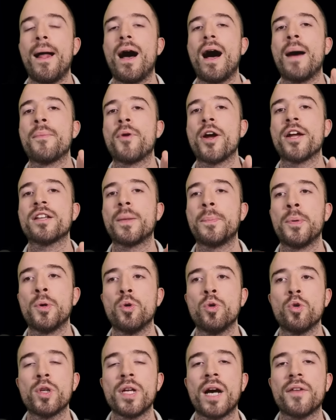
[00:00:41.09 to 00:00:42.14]
I'm going to put
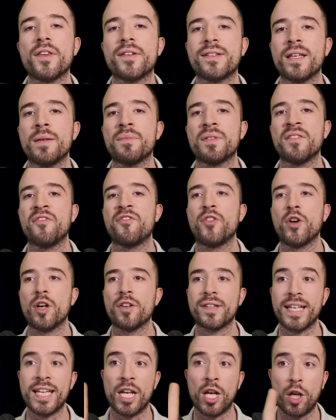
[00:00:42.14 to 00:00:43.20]
all the other teams in
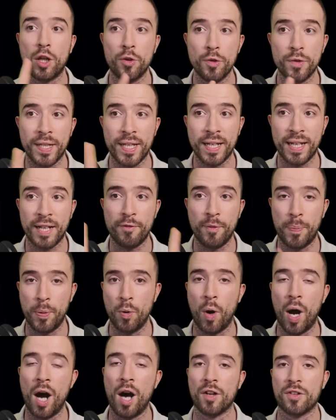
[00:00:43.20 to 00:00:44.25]
first, including
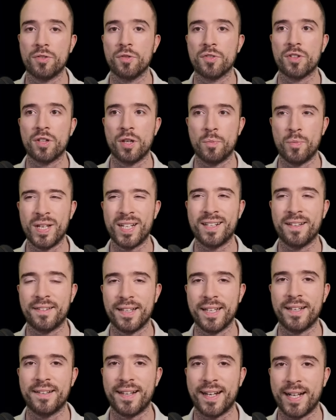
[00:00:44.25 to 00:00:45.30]
Liverpool, Arsenal, so then we can
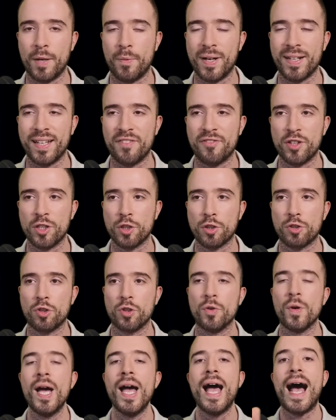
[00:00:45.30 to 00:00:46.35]
see exactly where they finish to.